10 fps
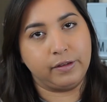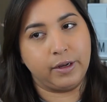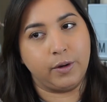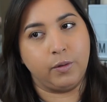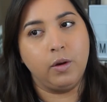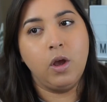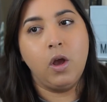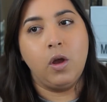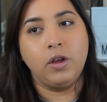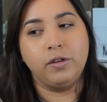So
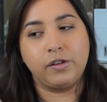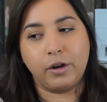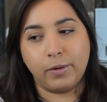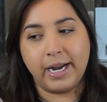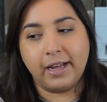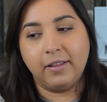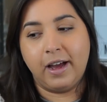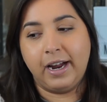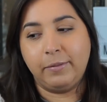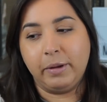you start reading a
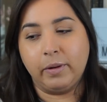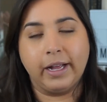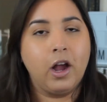lot and people are like,